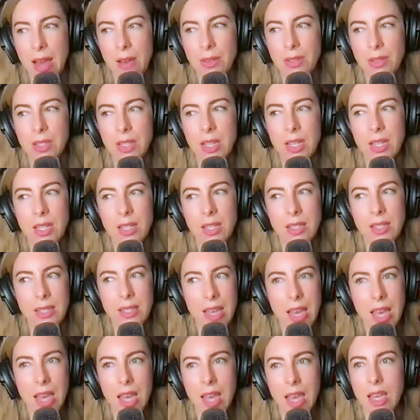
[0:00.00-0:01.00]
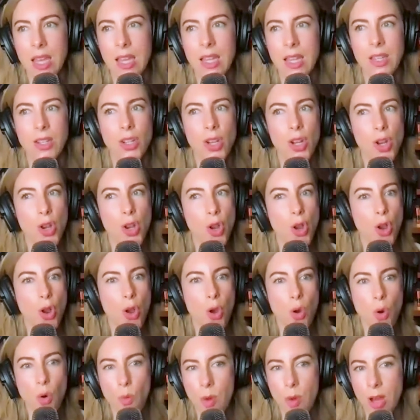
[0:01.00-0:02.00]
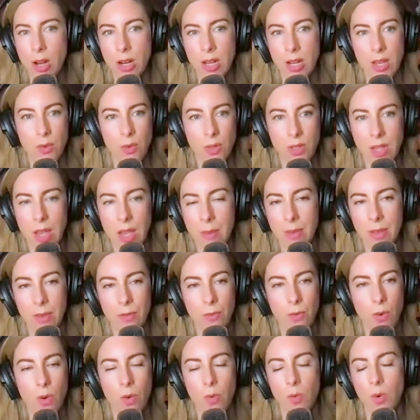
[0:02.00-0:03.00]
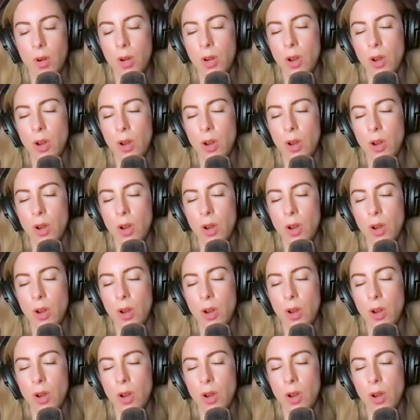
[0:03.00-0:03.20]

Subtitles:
2000s, and nobody was coming forward.